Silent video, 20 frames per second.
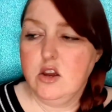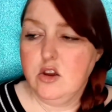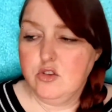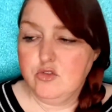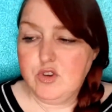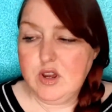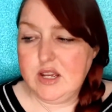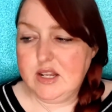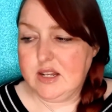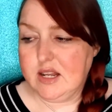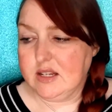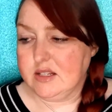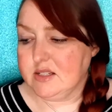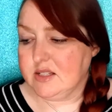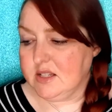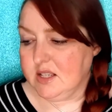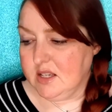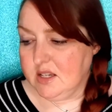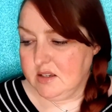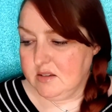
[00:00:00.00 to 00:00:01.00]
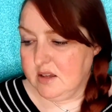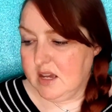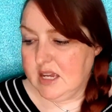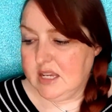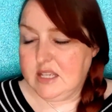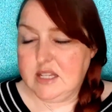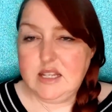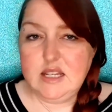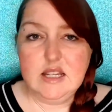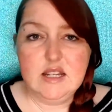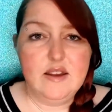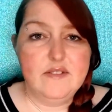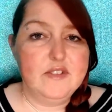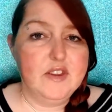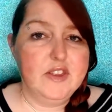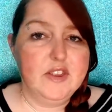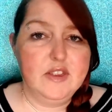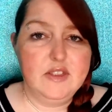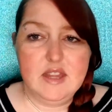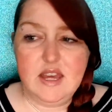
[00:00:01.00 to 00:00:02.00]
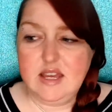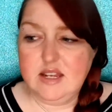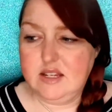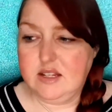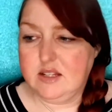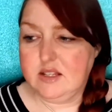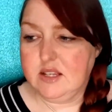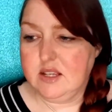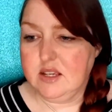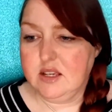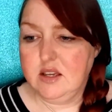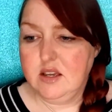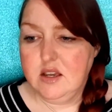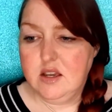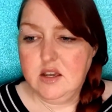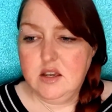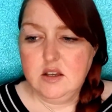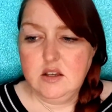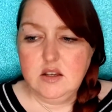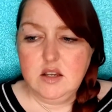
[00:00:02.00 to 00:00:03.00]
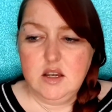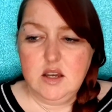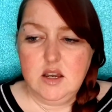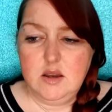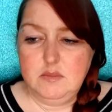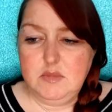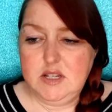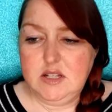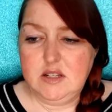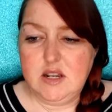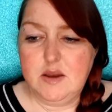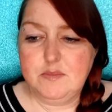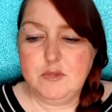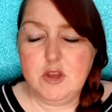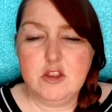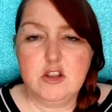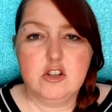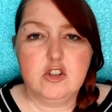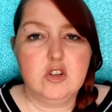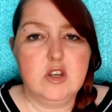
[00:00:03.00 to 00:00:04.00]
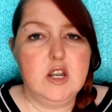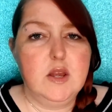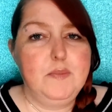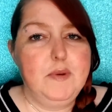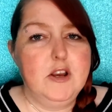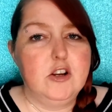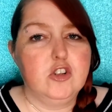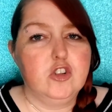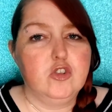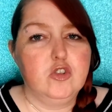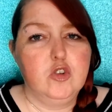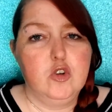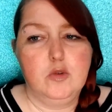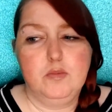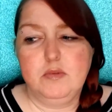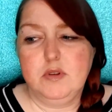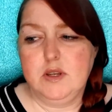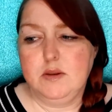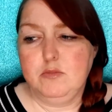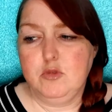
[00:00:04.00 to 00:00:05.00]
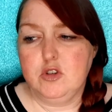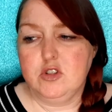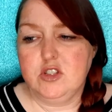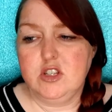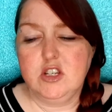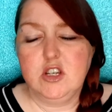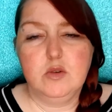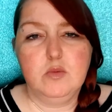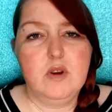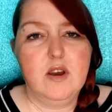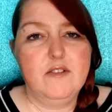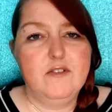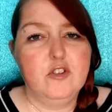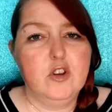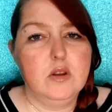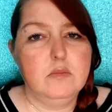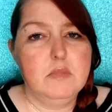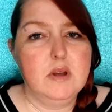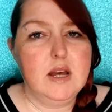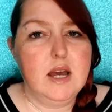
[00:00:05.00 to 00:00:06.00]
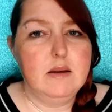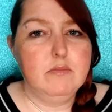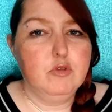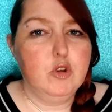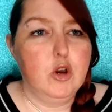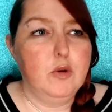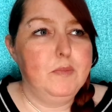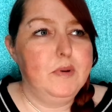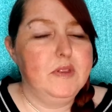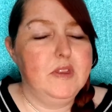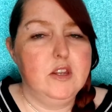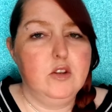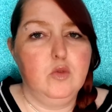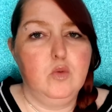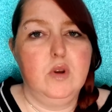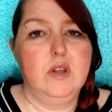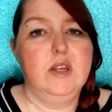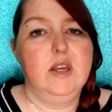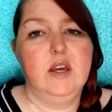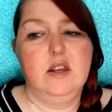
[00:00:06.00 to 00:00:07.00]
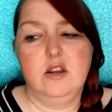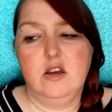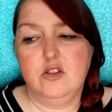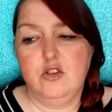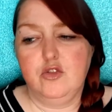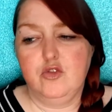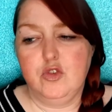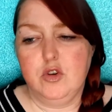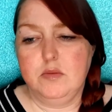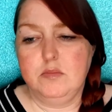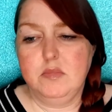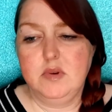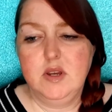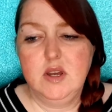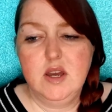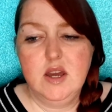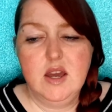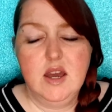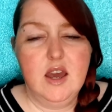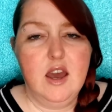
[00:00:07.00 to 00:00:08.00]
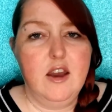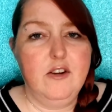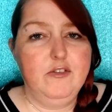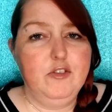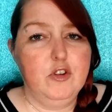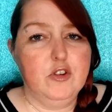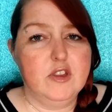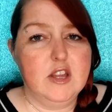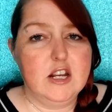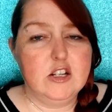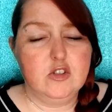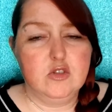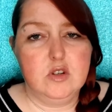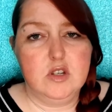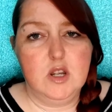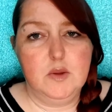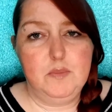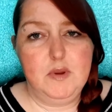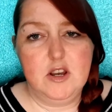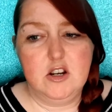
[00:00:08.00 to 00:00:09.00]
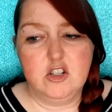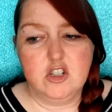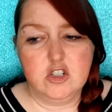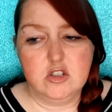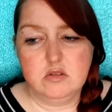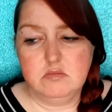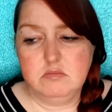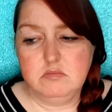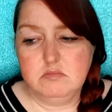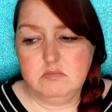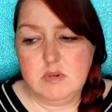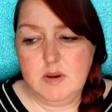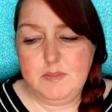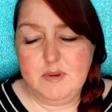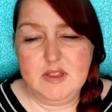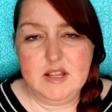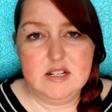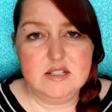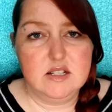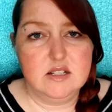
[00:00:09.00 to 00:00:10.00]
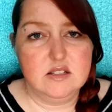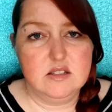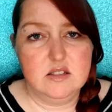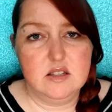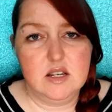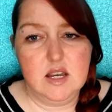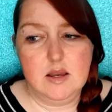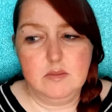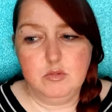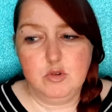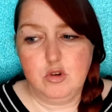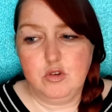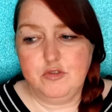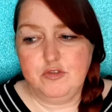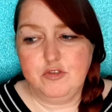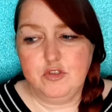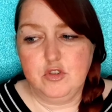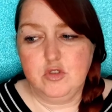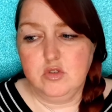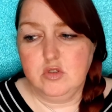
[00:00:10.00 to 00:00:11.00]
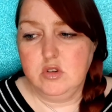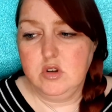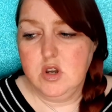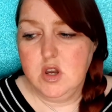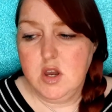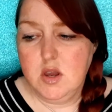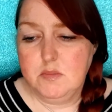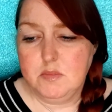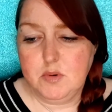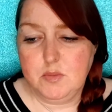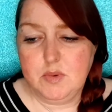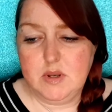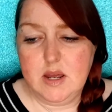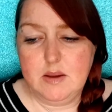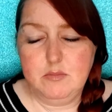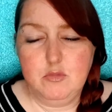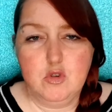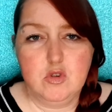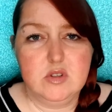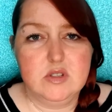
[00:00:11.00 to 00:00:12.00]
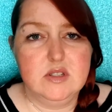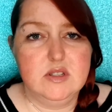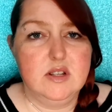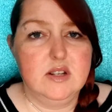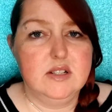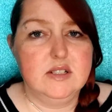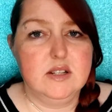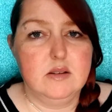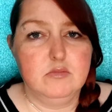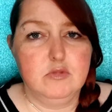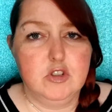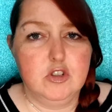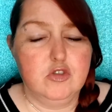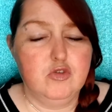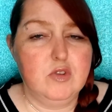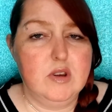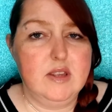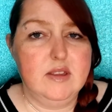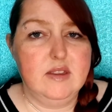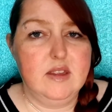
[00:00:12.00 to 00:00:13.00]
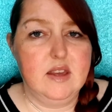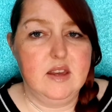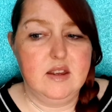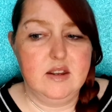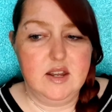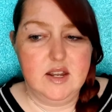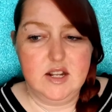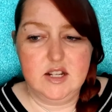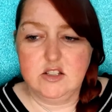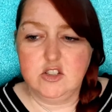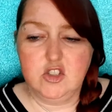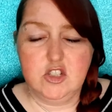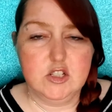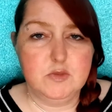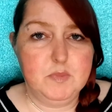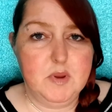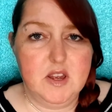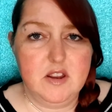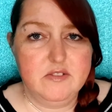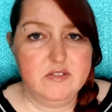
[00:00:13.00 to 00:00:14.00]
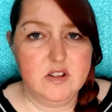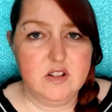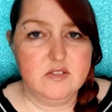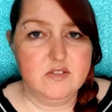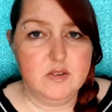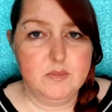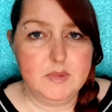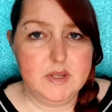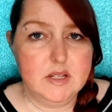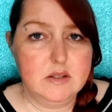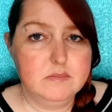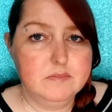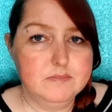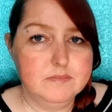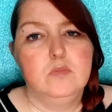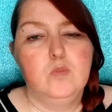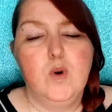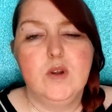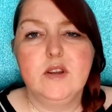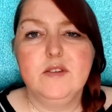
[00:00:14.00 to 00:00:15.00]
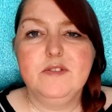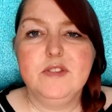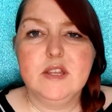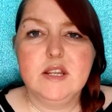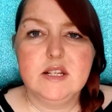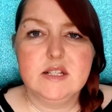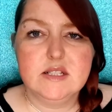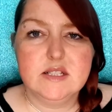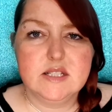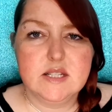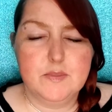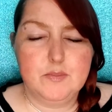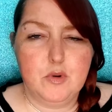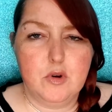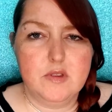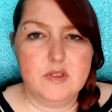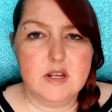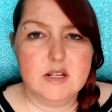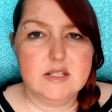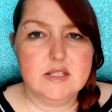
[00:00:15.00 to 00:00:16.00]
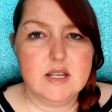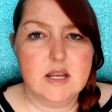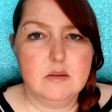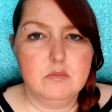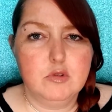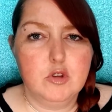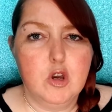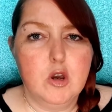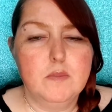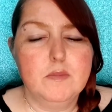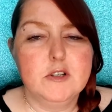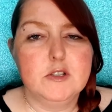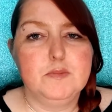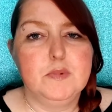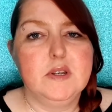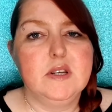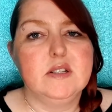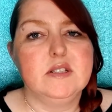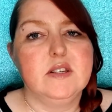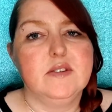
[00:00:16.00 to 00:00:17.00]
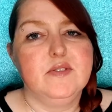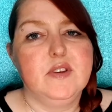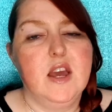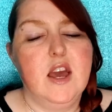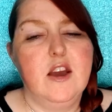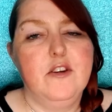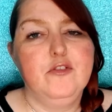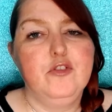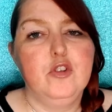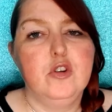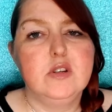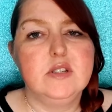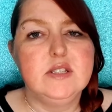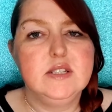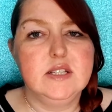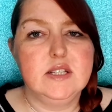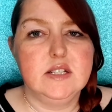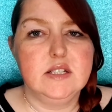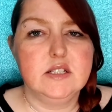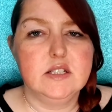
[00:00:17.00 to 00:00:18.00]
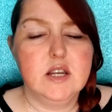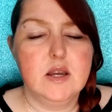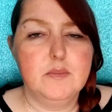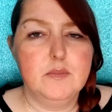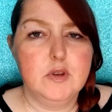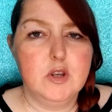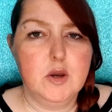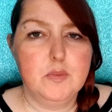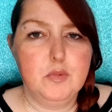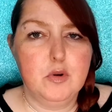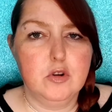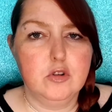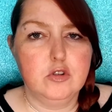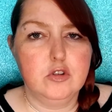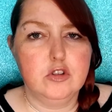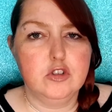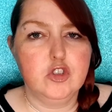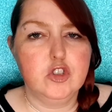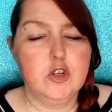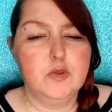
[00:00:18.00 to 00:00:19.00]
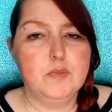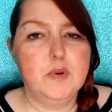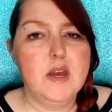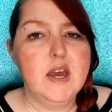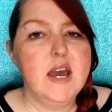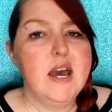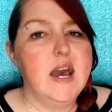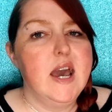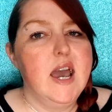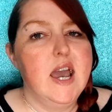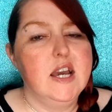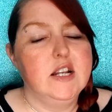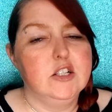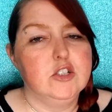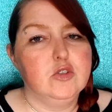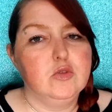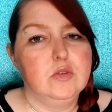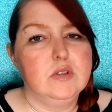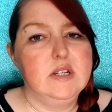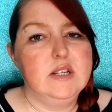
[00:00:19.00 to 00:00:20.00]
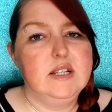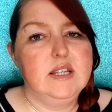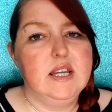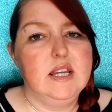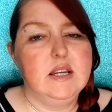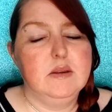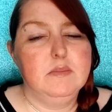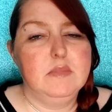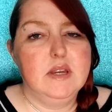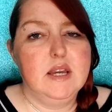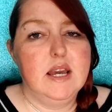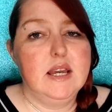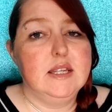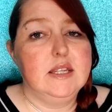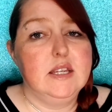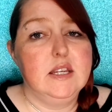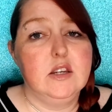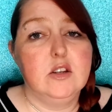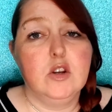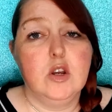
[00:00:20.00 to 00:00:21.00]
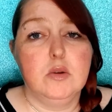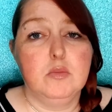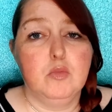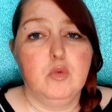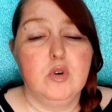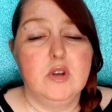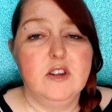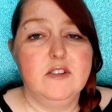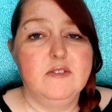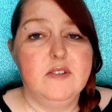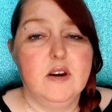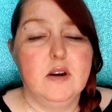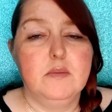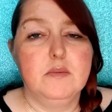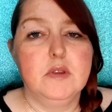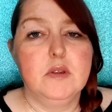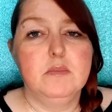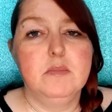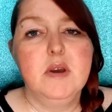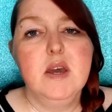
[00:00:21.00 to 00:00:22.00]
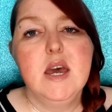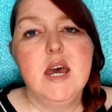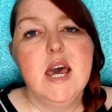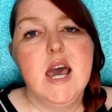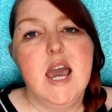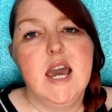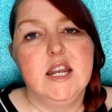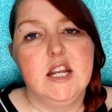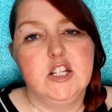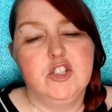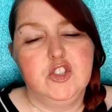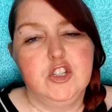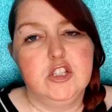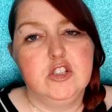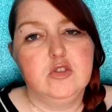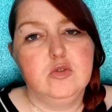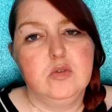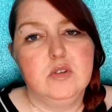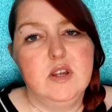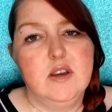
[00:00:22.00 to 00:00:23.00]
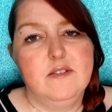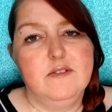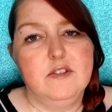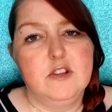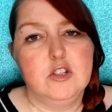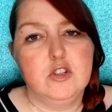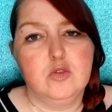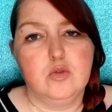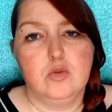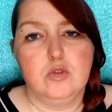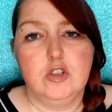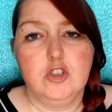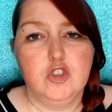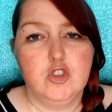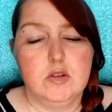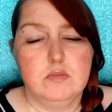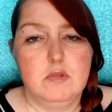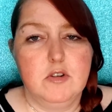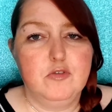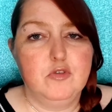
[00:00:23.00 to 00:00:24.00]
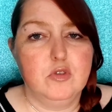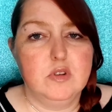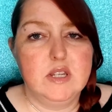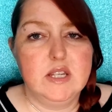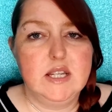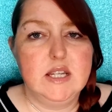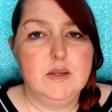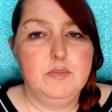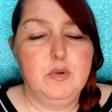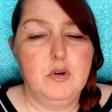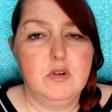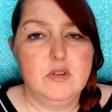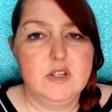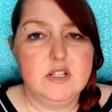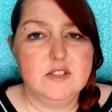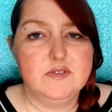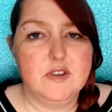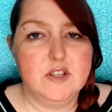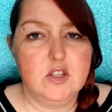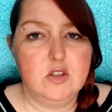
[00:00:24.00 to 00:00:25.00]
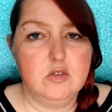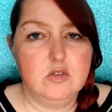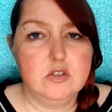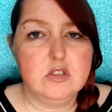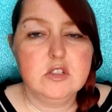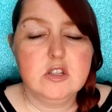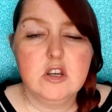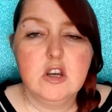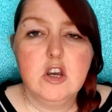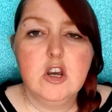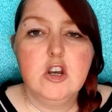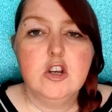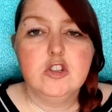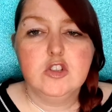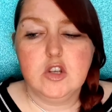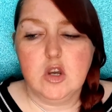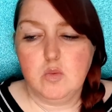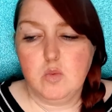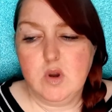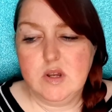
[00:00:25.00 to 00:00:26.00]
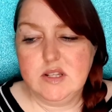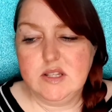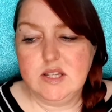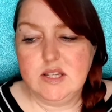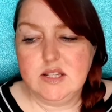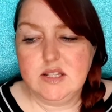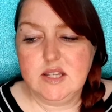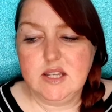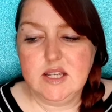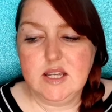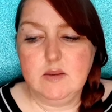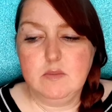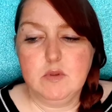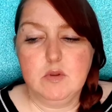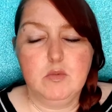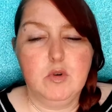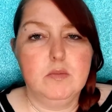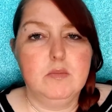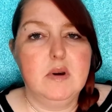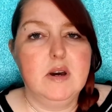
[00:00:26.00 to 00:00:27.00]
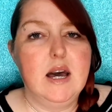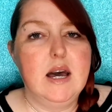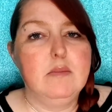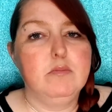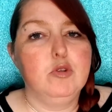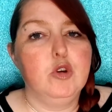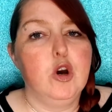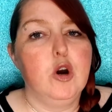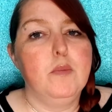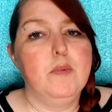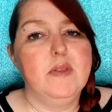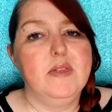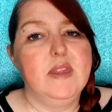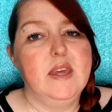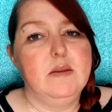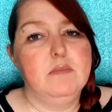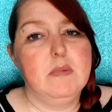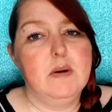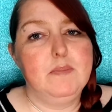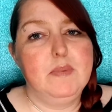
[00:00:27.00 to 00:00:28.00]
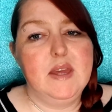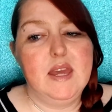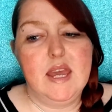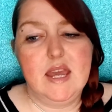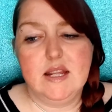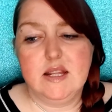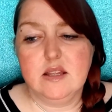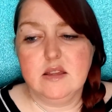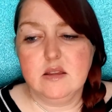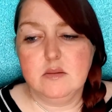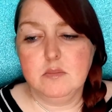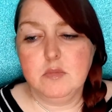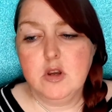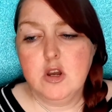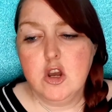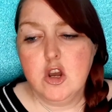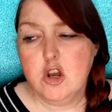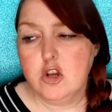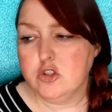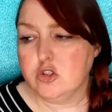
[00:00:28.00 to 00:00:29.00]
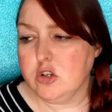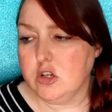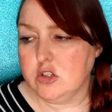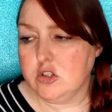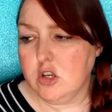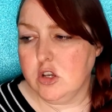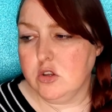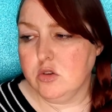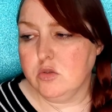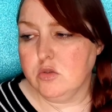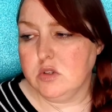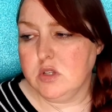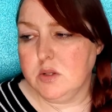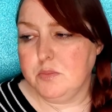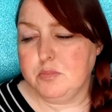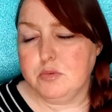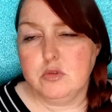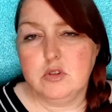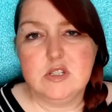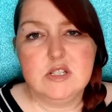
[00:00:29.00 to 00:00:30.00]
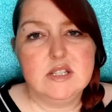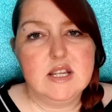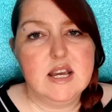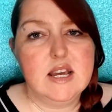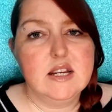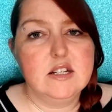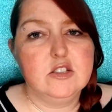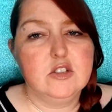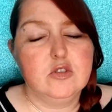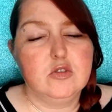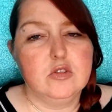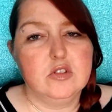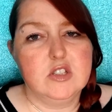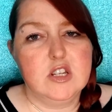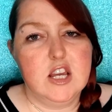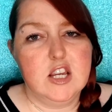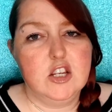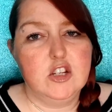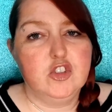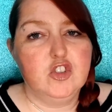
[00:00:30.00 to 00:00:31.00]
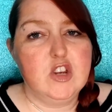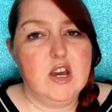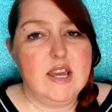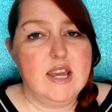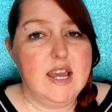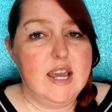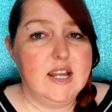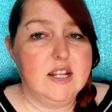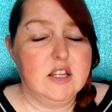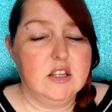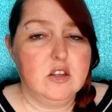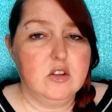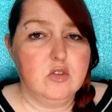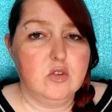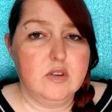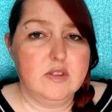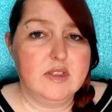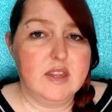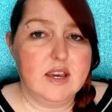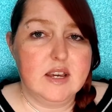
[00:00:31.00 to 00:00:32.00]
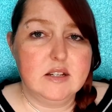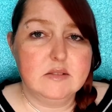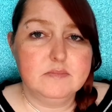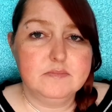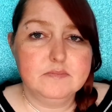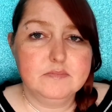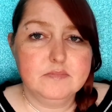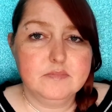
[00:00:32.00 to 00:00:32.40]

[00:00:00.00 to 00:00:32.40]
Right next to it, I can hear everything that I need to. I mean, I'm not the sort of person who will play music or whatever on my laptop and then go into another room. If you're that sort of person, maybe this isn't the laptop for you, but when I'm using this, I'm just right there and it's just perfect for me. One of the reasons I bought this laptop is because I've got a few series coming up on YouTube and it's going to take me a year or more to film them, and I just don't have the storage on my phone to keep all these videos, so I wanted to keep them on my laptop and then maybe edit them. So I downloaded BlueStacks so that I could try editing on that.